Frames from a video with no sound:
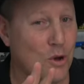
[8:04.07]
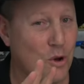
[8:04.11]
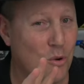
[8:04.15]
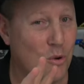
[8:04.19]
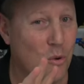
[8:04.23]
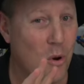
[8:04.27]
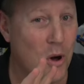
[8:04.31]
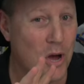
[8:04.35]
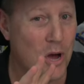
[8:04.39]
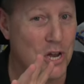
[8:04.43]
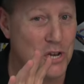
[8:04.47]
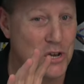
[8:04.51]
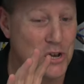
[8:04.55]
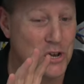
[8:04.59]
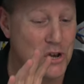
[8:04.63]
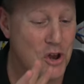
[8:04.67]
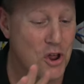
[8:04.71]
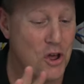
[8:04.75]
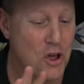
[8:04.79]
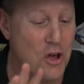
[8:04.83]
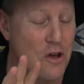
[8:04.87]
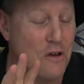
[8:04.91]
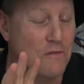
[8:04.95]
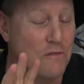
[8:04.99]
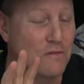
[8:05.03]
quite
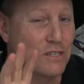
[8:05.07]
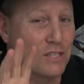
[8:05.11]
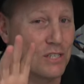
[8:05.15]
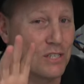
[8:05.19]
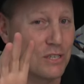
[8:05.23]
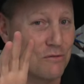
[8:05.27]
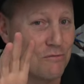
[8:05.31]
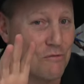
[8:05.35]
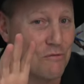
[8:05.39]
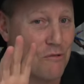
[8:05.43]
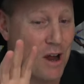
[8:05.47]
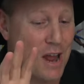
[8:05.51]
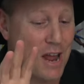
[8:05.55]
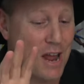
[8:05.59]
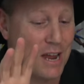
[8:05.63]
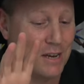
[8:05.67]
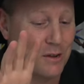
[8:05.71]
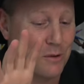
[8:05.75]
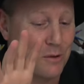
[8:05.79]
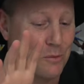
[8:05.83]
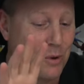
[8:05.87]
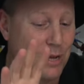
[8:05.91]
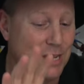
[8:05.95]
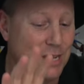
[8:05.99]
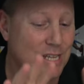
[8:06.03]
nervous around
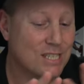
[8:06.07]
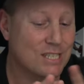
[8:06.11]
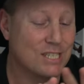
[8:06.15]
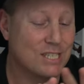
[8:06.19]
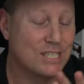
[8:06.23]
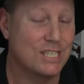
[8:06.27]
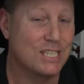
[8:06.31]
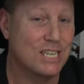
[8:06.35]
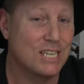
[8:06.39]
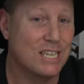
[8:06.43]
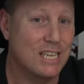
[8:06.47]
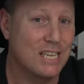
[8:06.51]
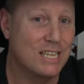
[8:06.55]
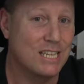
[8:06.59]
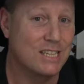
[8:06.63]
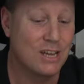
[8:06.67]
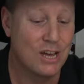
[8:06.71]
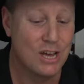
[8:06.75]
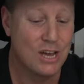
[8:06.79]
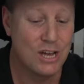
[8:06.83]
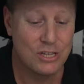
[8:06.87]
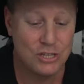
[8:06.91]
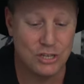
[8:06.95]
it when it's sitting